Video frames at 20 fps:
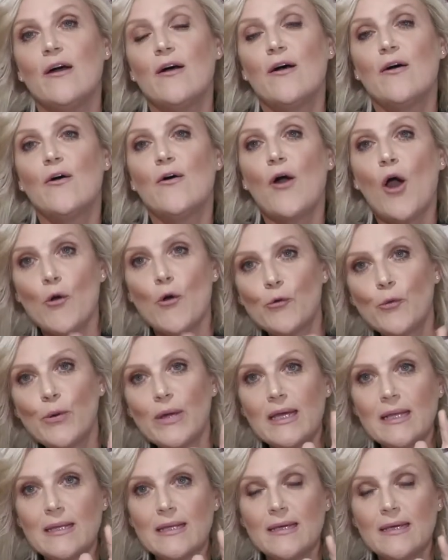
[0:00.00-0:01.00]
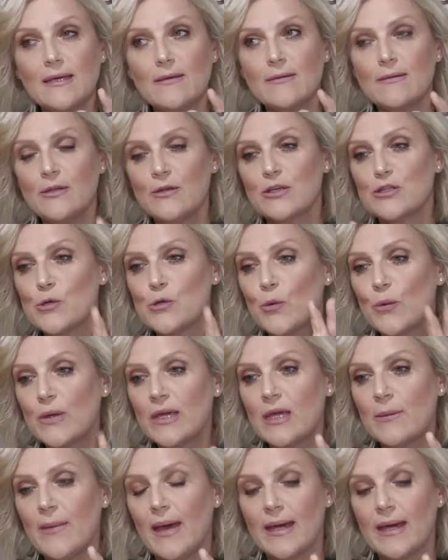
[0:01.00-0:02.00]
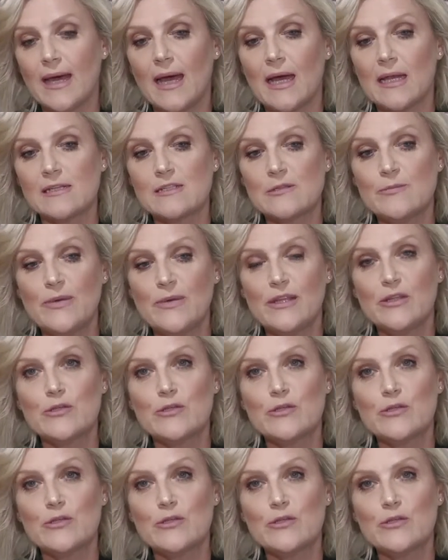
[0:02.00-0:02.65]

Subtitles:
I'll quickly, talking about Coloursmith,